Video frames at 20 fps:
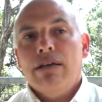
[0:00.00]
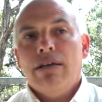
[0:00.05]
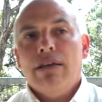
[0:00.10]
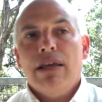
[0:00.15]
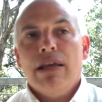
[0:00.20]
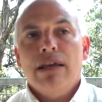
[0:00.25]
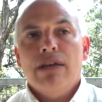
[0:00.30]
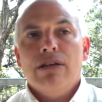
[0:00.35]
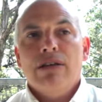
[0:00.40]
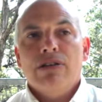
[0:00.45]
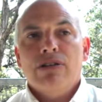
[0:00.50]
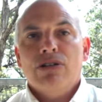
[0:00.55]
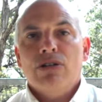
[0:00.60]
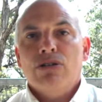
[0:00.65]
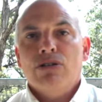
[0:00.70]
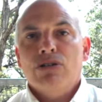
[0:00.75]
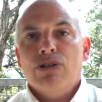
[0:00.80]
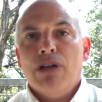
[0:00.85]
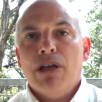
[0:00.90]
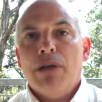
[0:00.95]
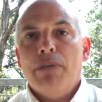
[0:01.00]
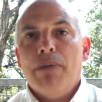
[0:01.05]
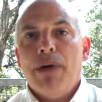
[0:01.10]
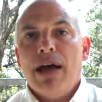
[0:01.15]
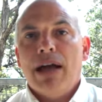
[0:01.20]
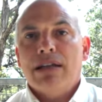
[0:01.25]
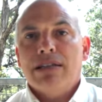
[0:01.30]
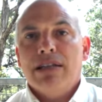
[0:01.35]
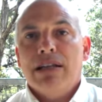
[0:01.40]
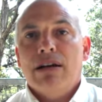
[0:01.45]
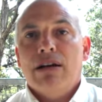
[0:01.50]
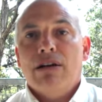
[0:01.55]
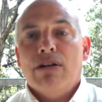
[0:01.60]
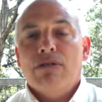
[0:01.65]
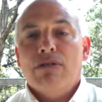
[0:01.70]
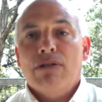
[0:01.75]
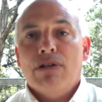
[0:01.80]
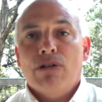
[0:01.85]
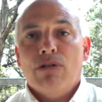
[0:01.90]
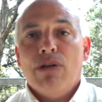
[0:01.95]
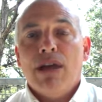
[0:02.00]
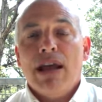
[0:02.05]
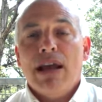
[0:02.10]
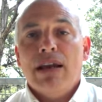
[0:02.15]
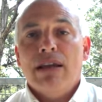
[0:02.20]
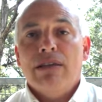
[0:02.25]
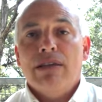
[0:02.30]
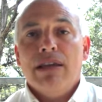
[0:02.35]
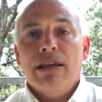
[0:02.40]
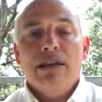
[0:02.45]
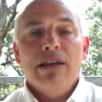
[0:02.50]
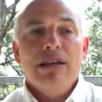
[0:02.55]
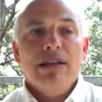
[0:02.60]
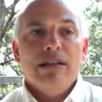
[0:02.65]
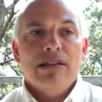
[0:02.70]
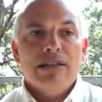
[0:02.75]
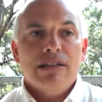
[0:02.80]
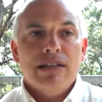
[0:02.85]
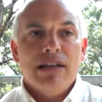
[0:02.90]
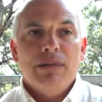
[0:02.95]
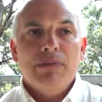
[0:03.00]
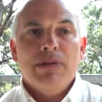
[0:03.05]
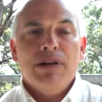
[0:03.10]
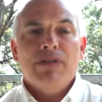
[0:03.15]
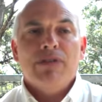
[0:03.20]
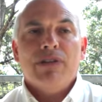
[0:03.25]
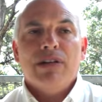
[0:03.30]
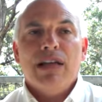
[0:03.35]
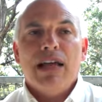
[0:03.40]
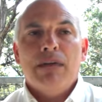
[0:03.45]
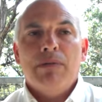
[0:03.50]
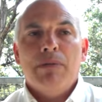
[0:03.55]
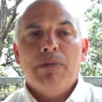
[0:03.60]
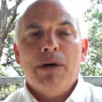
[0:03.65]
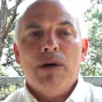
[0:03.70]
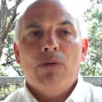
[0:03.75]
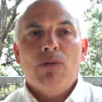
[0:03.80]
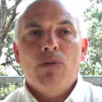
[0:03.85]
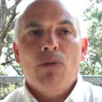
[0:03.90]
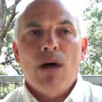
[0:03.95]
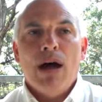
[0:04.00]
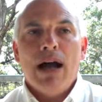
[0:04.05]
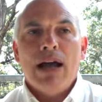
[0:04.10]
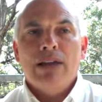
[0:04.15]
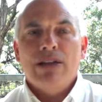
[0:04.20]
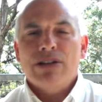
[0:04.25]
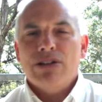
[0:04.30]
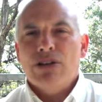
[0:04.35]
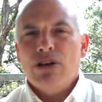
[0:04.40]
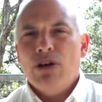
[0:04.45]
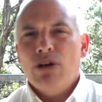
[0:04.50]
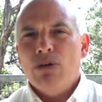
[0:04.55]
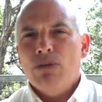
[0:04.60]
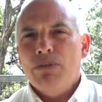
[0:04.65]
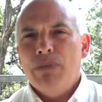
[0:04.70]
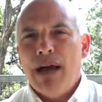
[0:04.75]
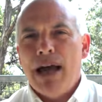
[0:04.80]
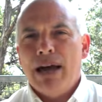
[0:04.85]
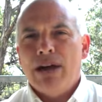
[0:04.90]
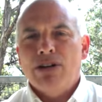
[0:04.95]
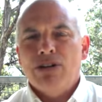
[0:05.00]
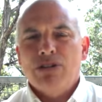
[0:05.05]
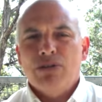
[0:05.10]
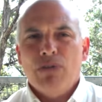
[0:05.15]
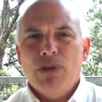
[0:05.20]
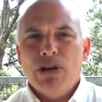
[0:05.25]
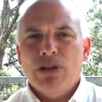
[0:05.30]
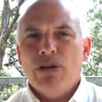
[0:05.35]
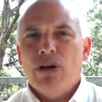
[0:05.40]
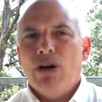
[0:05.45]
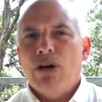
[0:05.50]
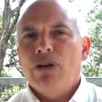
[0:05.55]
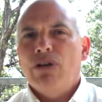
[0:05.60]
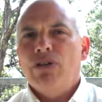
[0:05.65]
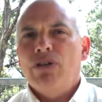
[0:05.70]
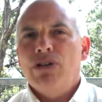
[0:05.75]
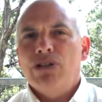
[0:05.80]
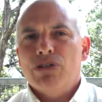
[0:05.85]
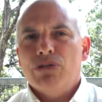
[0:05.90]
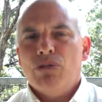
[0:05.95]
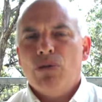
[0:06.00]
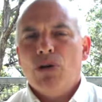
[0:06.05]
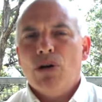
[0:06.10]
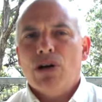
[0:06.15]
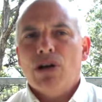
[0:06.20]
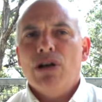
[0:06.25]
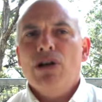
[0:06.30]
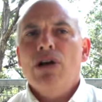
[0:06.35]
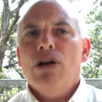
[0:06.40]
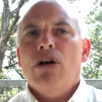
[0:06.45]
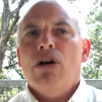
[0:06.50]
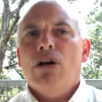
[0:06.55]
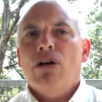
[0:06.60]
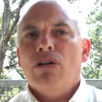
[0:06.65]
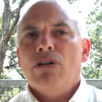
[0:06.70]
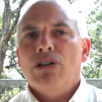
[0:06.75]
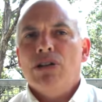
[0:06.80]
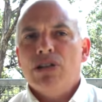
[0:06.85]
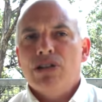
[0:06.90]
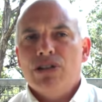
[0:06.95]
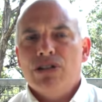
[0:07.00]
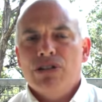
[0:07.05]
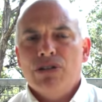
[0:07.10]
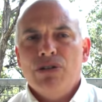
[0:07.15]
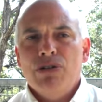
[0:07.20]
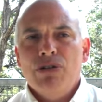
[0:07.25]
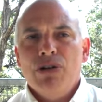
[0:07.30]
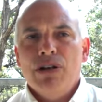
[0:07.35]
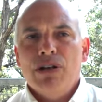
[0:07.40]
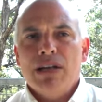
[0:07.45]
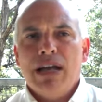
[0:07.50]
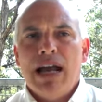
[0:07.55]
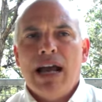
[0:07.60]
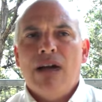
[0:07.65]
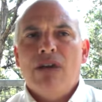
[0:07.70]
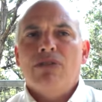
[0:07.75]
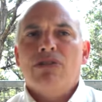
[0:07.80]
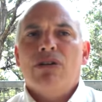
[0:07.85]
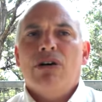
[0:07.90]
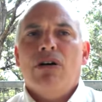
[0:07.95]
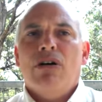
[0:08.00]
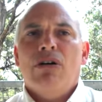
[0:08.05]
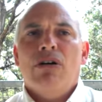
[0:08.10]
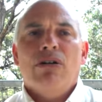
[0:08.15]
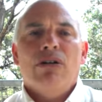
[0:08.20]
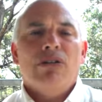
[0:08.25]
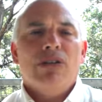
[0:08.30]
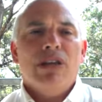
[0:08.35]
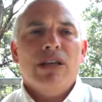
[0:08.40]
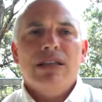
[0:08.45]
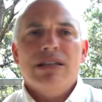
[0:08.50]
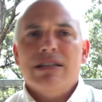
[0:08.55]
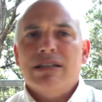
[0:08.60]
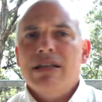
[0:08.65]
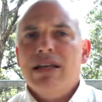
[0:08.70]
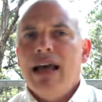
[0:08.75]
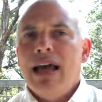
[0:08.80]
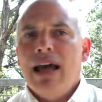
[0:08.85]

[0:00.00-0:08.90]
the social impacts that are created, the summative claim about why this all matters, what all this work, all this unit count, all these